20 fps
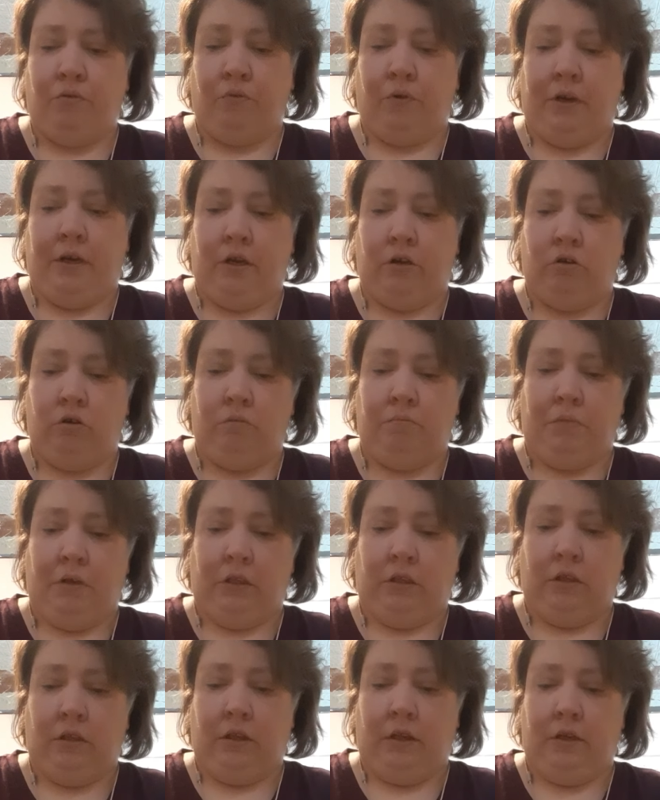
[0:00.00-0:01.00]
300
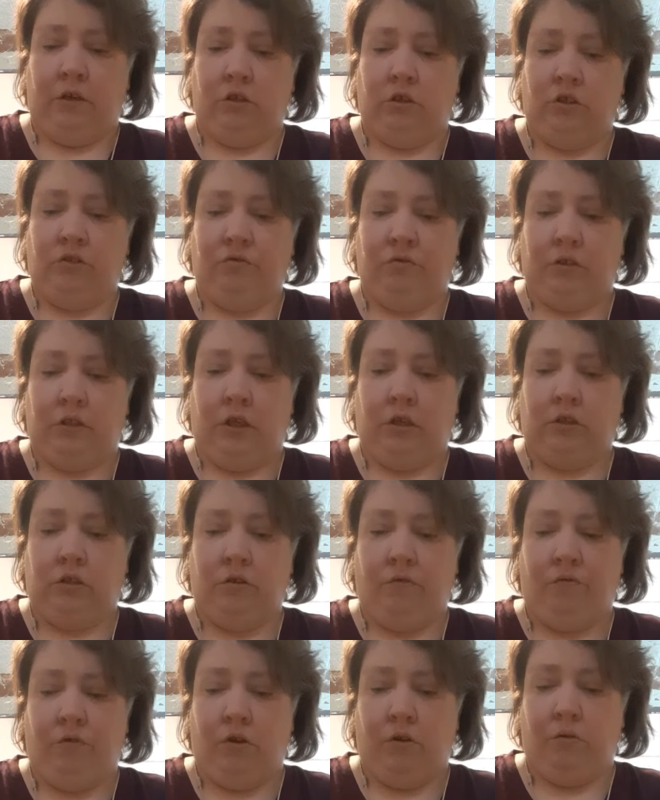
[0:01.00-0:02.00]
milliliters for those
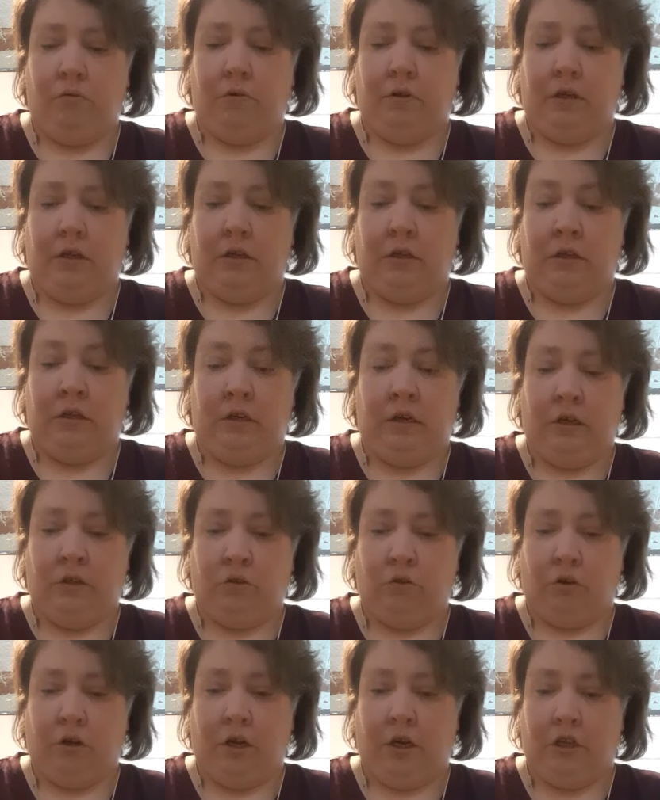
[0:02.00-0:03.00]
of you in
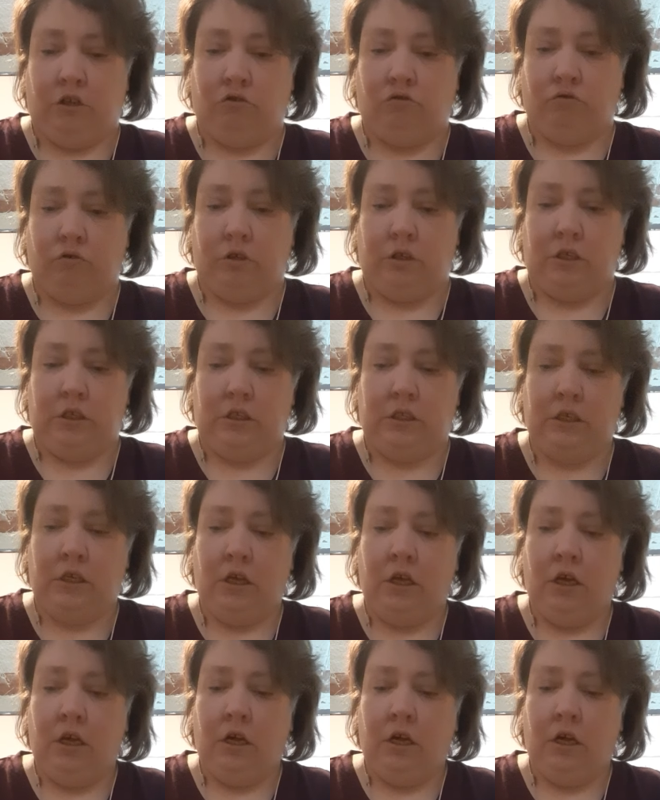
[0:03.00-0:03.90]
other countries.